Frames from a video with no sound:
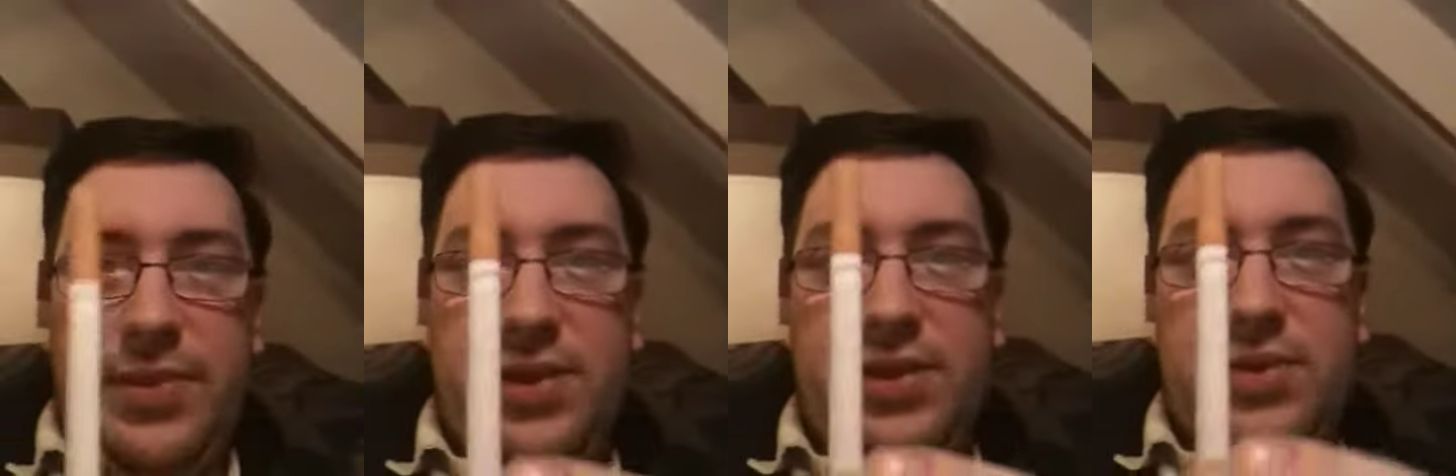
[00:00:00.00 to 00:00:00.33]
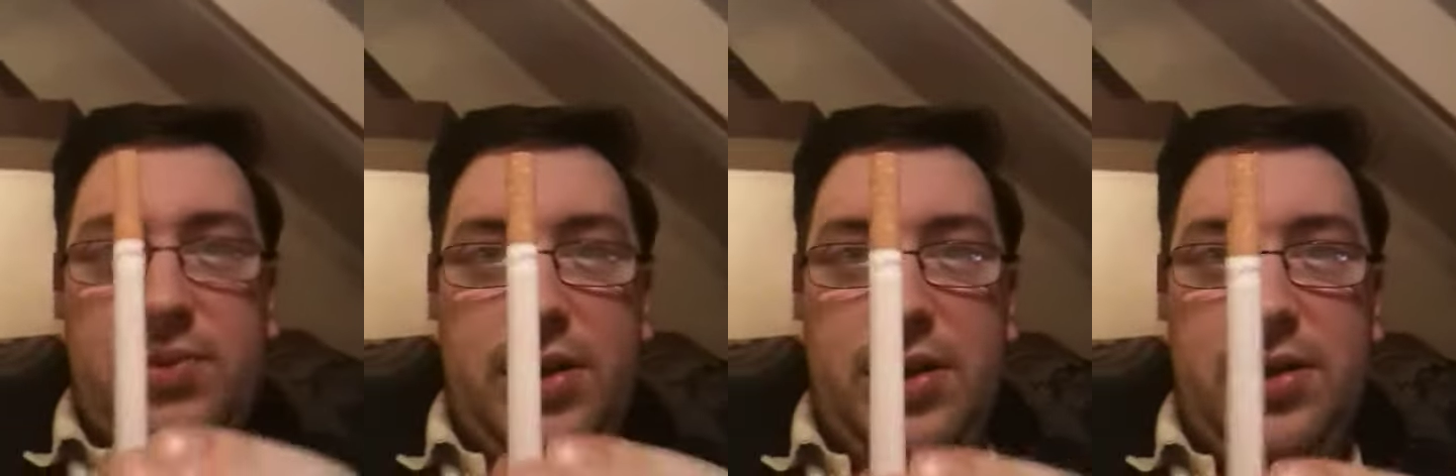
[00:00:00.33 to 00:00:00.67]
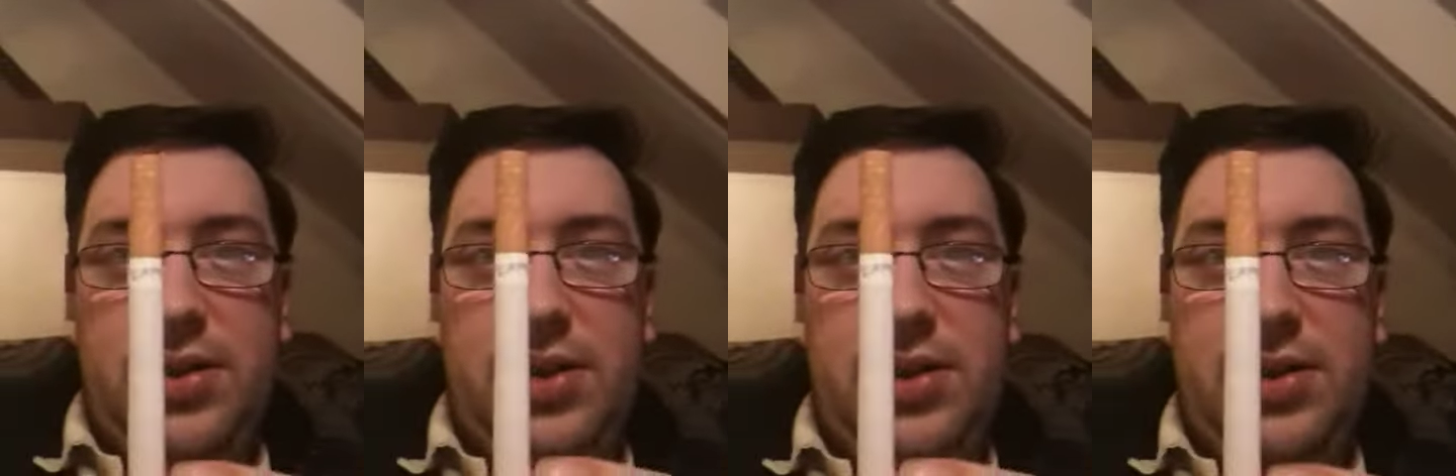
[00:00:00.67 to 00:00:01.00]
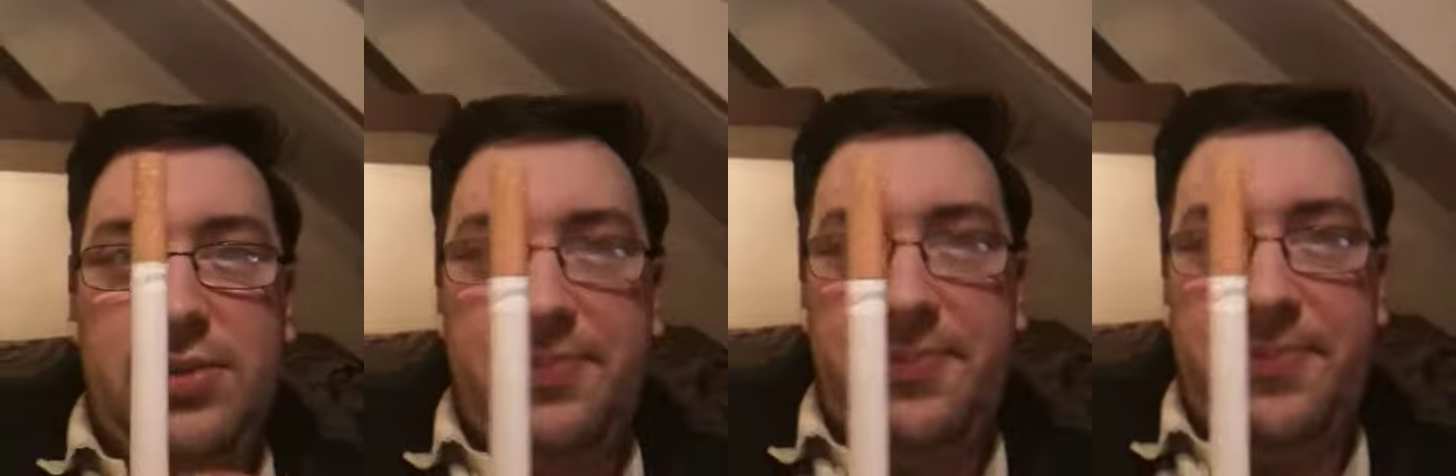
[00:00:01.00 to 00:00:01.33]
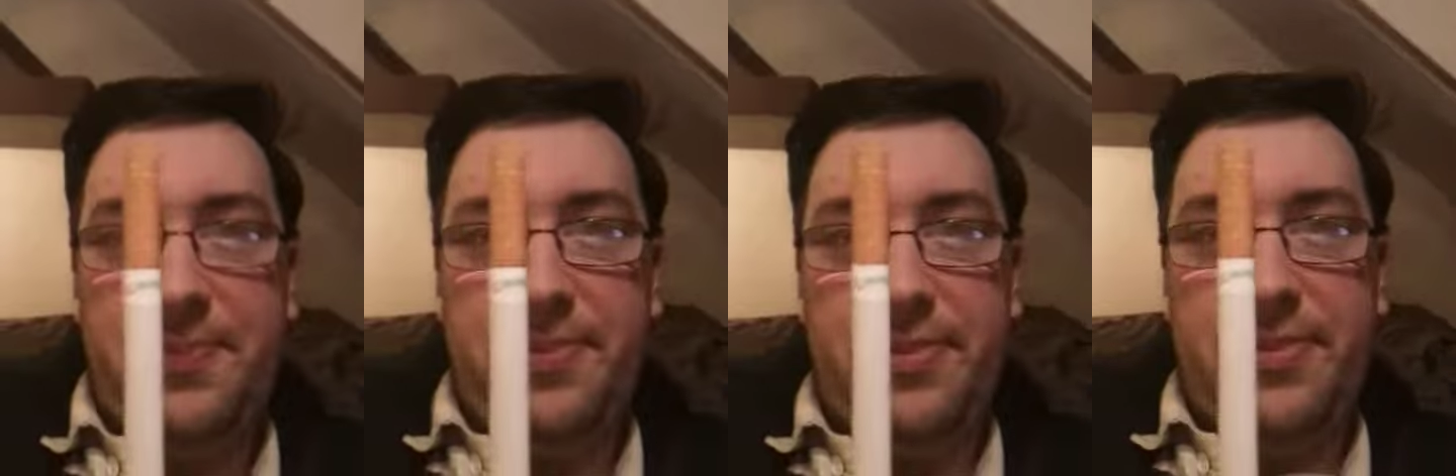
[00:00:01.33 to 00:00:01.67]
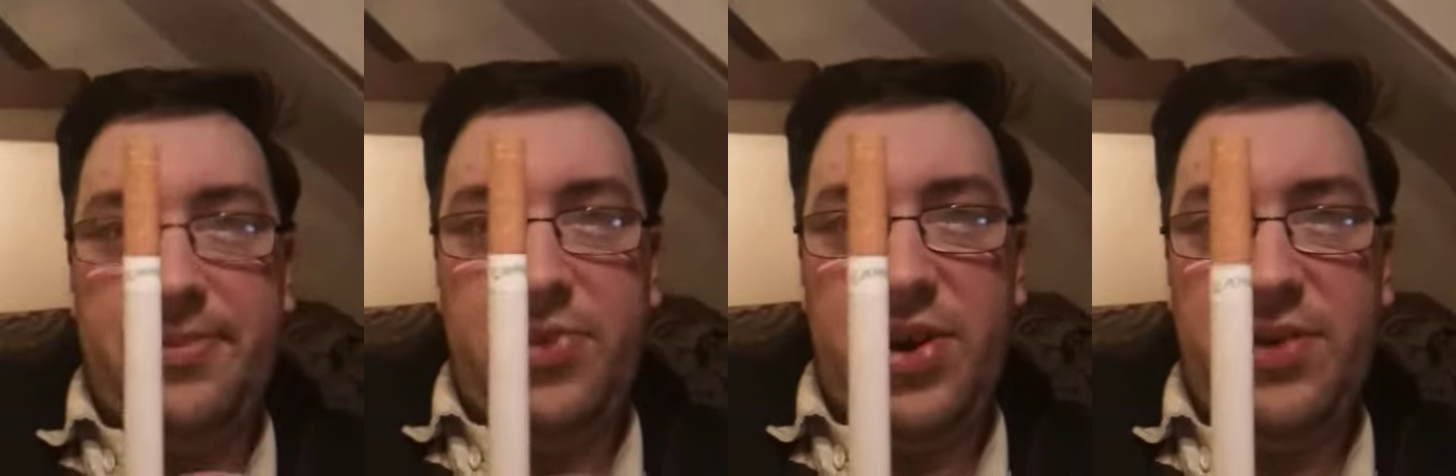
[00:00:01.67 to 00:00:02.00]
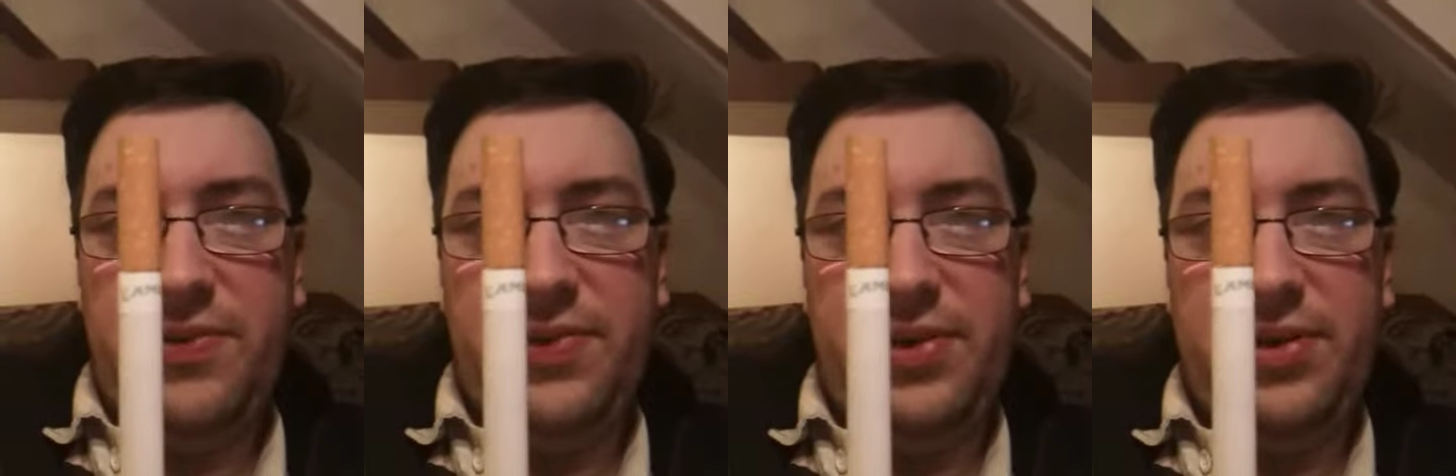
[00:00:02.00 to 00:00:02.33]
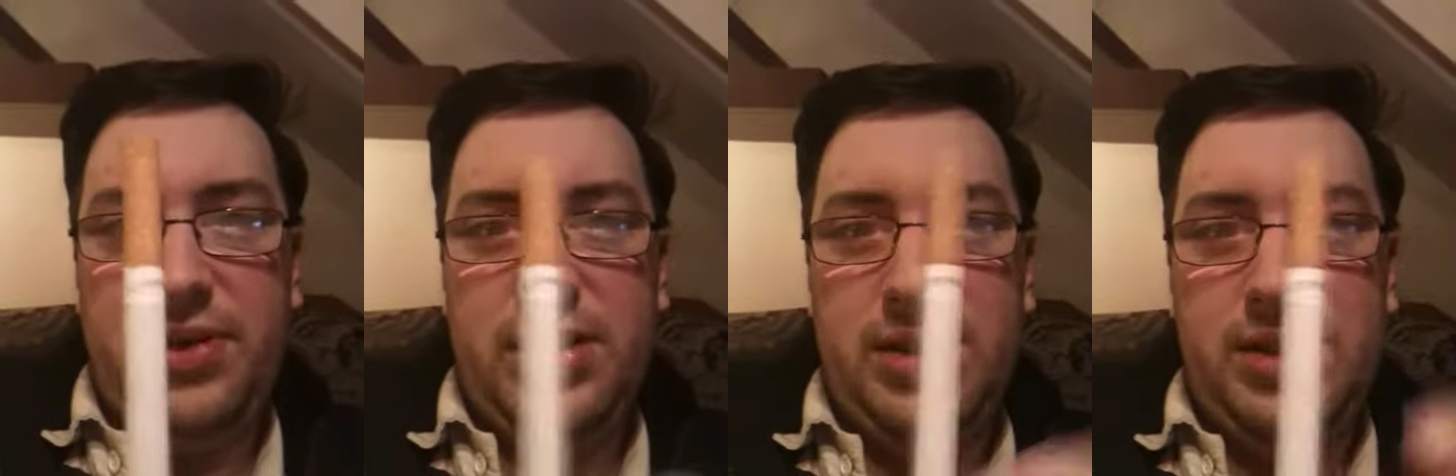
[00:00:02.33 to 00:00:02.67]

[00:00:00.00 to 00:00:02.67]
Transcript: that's what it looks like. Brown filter,